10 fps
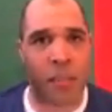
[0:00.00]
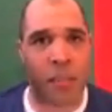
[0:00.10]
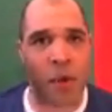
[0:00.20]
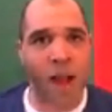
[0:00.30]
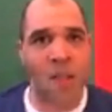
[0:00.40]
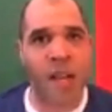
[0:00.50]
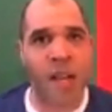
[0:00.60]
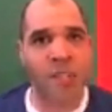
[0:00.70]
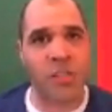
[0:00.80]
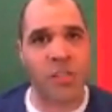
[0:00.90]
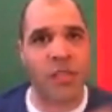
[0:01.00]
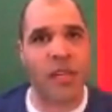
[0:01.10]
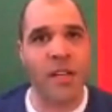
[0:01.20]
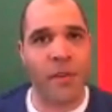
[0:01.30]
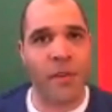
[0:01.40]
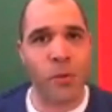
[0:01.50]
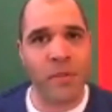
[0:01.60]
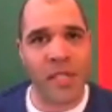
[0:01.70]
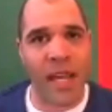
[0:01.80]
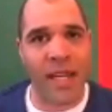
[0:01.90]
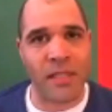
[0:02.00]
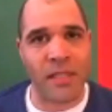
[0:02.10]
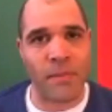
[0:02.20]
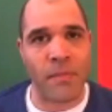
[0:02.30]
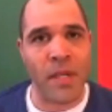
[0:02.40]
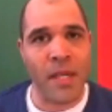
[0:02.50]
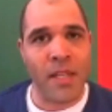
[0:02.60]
a proclamation of enthusiasm.